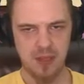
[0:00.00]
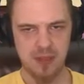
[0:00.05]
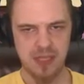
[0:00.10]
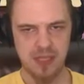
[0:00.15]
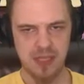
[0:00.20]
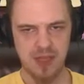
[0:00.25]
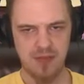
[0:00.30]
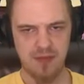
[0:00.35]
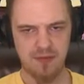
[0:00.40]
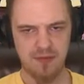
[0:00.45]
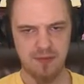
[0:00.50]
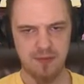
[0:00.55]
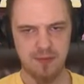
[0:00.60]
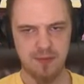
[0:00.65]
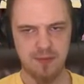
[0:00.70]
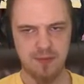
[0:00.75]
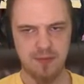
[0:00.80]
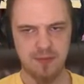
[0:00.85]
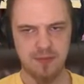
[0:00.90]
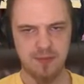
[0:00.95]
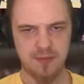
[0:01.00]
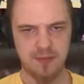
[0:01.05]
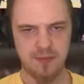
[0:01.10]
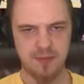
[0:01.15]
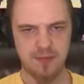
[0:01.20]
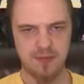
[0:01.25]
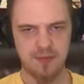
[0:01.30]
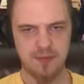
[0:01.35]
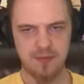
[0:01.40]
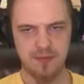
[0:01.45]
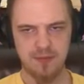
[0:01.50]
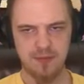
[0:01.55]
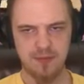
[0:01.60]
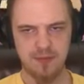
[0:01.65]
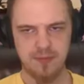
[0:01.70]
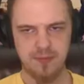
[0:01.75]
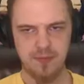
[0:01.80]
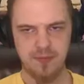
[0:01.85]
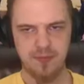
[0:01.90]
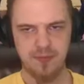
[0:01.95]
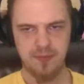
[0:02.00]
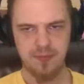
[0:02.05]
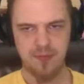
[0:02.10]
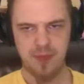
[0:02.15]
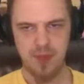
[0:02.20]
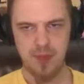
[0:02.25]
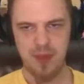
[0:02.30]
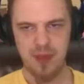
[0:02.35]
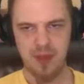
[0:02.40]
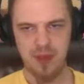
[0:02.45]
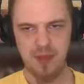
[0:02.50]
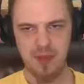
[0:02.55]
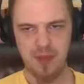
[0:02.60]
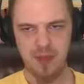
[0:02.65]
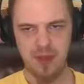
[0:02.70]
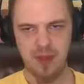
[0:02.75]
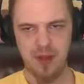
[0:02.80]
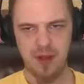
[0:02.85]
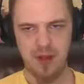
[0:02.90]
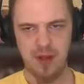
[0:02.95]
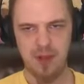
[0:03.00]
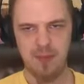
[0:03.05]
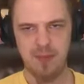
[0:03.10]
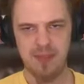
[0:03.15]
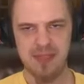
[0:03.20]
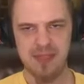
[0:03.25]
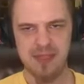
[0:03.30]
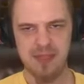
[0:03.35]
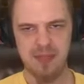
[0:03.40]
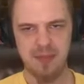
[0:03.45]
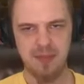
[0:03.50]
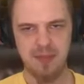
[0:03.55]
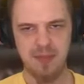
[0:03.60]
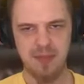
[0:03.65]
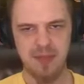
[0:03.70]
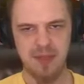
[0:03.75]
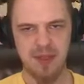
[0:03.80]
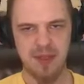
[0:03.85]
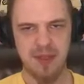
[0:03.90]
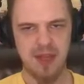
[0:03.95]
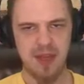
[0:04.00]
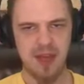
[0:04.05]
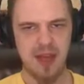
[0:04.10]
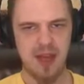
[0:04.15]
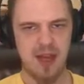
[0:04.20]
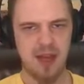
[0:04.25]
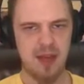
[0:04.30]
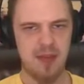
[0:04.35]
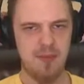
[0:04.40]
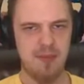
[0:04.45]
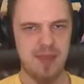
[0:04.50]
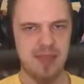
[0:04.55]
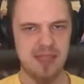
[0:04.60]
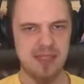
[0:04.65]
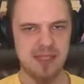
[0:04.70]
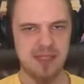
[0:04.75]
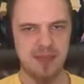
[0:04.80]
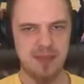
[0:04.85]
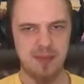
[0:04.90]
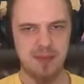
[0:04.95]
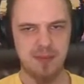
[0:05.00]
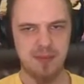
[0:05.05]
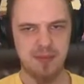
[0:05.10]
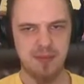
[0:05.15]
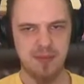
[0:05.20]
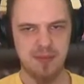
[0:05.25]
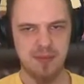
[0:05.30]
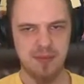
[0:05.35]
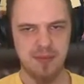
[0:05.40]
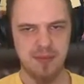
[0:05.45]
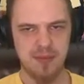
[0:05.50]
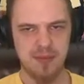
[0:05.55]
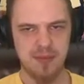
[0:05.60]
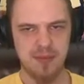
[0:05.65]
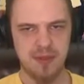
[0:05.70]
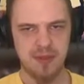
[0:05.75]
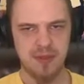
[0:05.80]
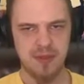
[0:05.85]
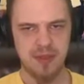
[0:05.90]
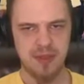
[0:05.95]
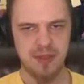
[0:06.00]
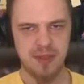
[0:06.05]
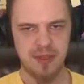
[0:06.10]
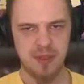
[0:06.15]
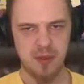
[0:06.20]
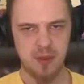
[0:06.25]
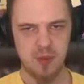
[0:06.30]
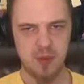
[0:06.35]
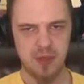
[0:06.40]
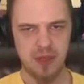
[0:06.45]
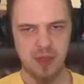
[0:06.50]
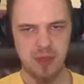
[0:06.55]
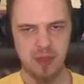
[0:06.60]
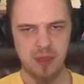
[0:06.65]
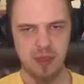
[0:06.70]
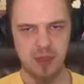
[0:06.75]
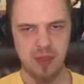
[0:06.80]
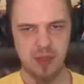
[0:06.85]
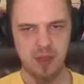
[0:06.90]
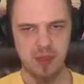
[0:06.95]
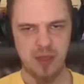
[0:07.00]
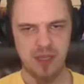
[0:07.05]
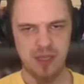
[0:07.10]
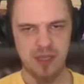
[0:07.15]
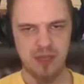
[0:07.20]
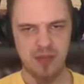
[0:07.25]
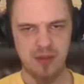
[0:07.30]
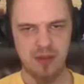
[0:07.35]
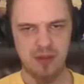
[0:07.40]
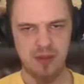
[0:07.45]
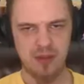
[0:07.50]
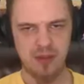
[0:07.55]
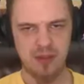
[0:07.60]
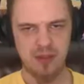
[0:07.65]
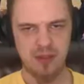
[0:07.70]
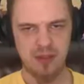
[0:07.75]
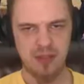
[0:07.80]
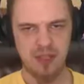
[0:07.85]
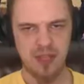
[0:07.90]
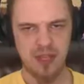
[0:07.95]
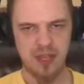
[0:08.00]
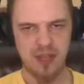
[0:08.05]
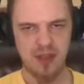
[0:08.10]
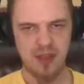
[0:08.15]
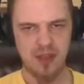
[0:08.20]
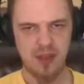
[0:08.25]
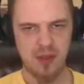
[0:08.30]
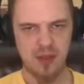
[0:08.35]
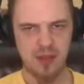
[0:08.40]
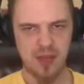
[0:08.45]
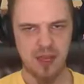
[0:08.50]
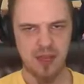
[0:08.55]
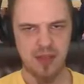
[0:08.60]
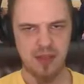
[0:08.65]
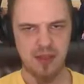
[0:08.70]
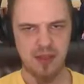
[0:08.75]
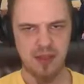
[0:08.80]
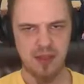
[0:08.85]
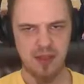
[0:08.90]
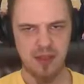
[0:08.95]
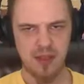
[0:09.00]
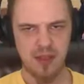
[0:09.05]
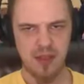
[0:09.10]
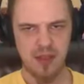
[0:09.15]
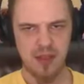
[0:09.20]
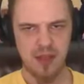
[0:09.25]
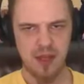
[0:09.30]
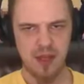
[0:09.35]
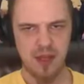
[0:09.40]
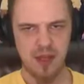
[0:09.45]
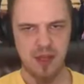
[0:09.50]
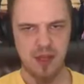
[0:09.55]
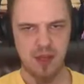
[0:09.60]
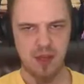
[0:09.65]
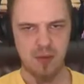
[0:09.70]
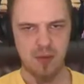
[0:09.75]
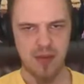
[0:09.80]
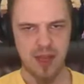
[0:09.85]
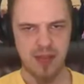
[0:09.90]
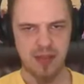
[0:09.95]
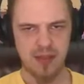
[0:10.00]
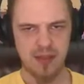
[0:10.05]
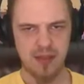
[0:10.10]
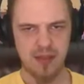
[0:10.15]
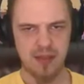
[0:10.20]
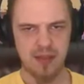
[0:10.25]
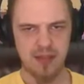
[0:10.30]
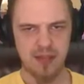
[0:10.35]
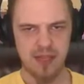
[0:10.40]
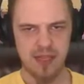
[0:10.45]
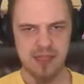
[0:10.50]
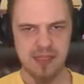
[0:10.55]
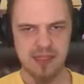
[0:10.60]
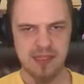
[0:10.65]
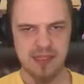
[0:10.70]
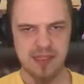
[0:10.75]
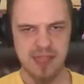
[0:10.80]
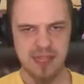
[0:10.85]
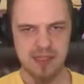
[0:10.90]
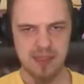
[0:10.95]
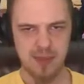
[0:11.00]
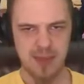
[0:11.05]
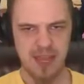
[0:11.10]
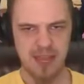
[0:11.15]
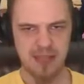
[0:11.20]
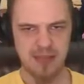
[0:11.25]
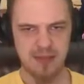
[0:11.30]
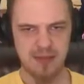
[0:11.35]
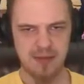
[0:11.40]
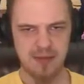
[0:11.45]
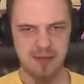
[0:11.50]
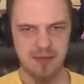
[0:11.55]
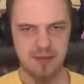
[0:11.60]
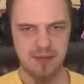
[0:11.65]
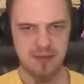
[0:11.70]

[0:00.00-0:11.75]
Close enough. Come here. Oh, I missed him. I missed him! I don't really want to go in here. Yeah, okay. Alright, that's bad.